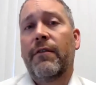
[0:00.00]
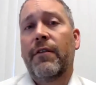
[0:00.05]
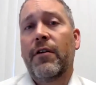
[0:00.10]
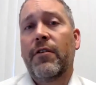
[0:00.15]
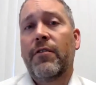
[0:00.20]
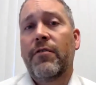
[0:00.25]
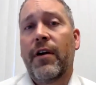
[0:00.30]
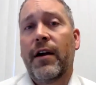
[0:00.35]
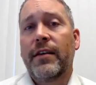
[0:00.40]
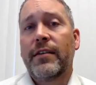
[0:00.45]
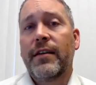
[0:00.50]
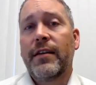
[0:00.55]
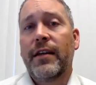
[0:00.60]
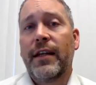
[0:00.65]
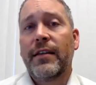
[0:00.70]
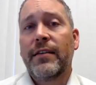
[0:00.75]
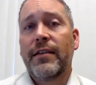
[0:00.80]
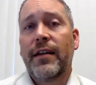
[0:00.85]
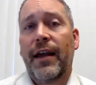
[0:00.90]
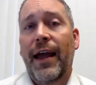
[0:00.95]
your trust
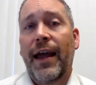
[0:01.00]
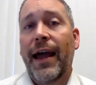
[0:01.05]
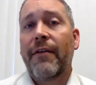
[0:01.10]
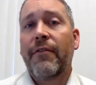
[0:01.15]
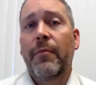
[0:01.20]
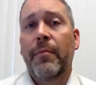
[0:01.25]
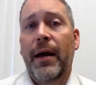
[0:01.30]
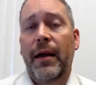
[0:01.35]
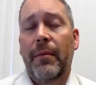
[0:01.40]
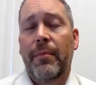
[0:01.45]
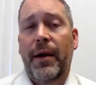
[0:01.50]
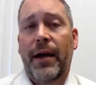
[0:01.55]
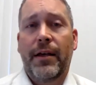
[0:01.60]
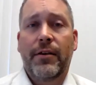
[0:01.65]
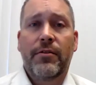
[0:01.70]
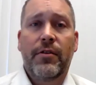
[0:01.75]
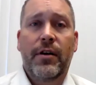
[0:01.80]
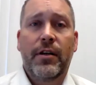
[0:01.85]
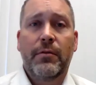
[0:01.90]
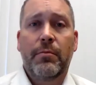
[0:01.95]
needs to have a
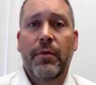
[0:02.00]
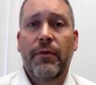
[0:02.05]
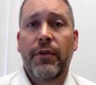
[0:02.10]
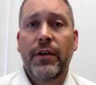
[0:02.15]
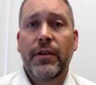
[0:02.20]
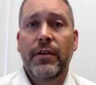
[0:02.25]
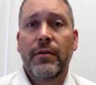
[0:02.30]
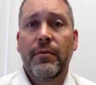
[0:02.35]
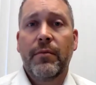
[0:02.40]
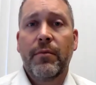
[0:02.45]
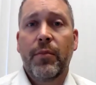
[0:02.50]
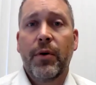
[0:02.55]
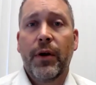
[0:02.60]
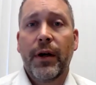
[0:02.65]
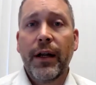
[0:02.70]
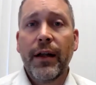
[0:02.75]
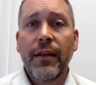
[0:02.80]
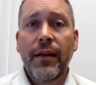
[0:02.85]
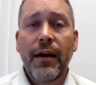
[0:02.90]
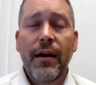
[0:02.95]
bypass trust provision
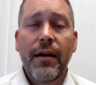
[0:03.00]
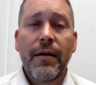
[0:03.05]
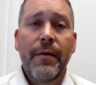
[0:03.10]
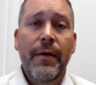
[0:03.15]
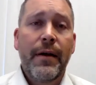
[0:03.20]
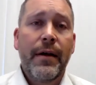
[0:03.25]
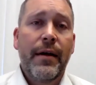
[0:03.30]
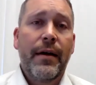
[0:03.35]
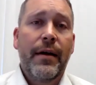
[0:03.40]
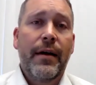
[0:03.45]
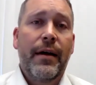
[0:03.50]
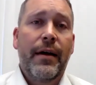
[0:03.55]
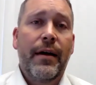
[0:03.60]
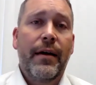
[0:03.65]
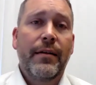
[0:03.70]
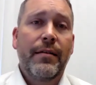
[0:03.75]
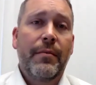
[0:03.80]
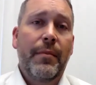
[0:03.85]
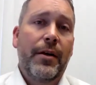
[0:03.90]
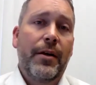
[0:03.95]
put in there
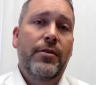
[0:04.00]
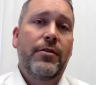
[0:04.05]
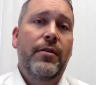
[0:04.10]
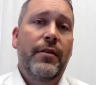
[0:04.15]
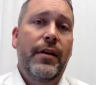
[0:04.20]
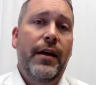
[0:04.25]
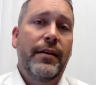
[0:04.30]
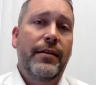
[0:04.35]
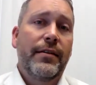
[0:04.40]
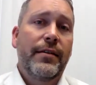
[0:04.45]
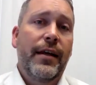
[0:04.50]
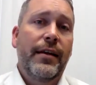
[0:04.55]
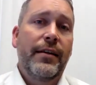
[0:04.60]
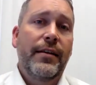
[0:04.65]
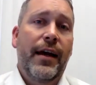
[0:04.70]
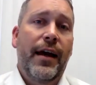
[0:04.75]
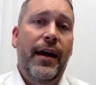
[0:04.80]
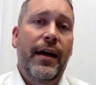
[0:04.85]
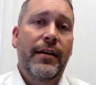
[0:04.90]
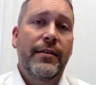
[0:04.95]
to make sure that estate
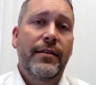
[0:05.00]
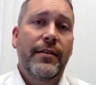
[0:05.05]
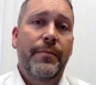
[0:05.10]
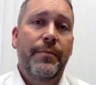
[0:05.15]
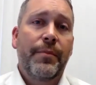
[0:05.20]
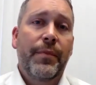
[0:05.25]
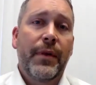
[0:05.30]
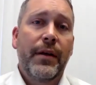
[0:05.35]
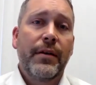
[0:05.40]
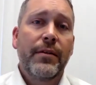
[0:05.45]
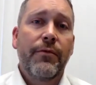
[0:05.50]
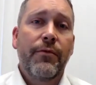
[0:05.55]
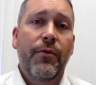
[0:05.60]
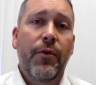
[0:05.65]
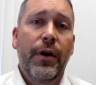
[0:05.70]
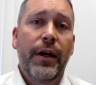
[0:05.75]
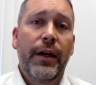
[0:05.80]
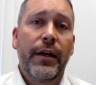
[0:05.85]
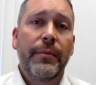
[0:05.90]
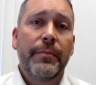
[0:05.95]
tax is
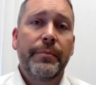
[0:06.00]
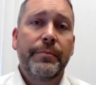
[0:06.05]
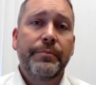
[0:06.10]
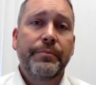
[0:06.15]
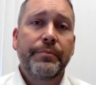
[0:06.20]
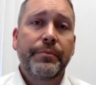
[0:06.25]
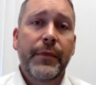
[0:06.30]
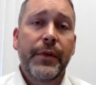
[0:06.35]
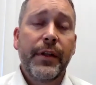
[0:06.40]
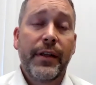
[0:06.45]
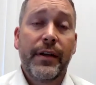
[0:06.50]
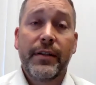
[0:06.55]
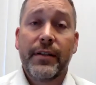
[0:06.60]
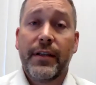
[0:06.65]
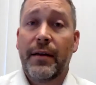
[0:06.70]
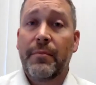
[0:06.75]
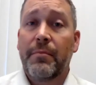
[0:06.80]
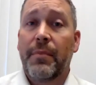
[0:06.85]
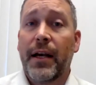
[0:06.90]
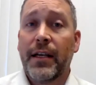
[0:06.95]
avoided to the
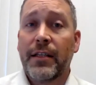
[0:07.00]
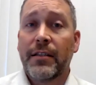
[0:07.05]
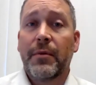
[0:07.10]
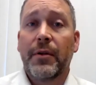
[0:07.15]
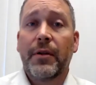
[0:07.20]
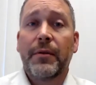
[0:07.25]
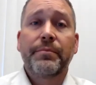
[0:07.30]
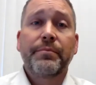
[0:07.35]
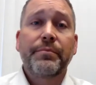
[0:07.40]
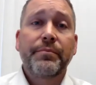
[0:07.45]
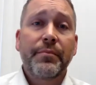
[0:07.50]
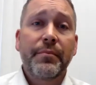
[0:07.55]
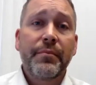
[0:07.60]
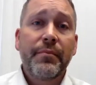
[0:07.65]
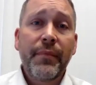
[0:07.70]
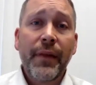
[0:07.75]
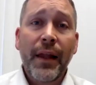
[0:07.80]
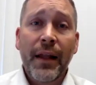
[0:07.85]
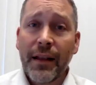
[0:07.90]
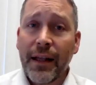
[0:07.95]
extent possible,
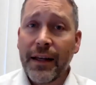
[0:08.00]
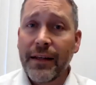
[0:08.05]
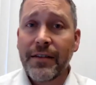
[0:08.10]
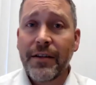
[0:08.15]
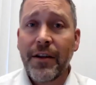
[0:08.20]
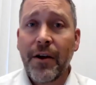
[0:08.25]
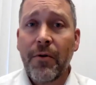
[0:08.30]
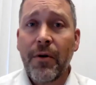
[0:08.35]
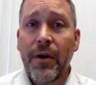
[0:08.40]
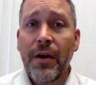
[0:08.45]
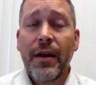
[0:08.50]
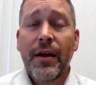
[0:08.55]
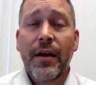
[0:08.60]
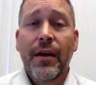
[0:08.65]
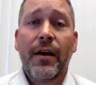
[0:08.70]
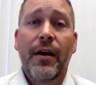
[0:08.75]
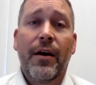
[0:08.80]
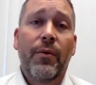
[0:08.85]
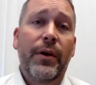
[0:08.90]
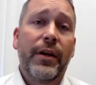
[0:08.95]
let us know.
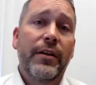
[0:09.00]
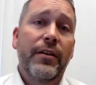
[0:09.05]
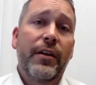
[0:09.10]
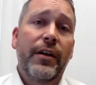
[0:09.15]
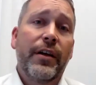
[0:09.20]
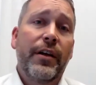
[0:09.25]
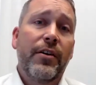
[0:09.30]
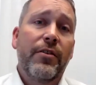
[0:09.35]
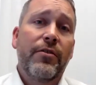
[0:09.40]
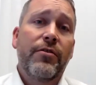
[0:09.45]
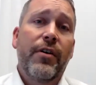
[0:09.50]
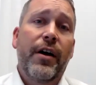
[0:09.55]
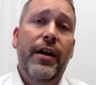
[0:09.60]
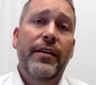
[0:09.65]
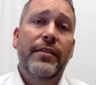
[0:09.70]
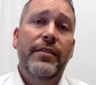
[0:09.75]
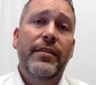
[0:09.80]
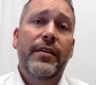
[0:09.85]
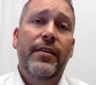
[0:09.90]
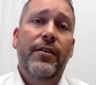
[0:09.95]
We can look at your
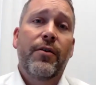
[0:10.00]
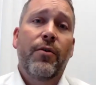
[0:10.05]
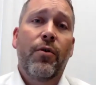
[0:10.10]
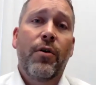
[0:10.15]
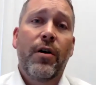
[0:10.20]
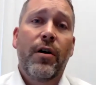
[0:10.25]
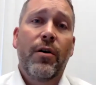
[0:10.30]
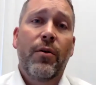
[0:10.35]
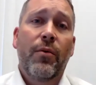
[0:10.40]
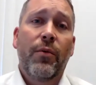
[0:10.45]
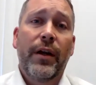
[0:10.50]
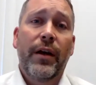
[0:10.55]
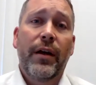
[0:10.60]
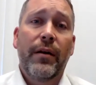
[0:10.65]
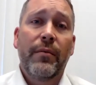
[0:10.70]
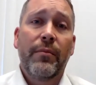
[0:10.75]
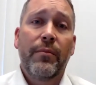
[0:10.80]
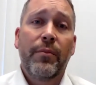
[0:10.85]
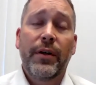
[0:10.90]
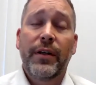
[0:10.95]
trust, or we
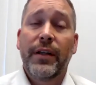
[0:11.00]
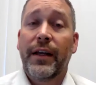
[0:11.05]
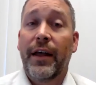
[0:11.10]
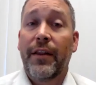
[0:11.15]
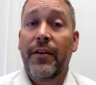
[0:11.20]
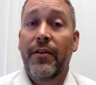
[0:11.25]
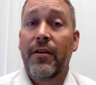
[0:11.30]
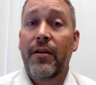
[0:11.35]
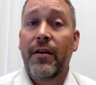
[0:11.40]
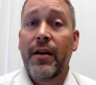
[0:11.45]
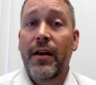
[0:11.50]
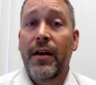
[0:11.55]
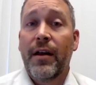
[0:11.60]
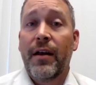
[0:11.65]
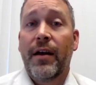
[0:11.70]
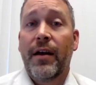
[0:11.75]
can put together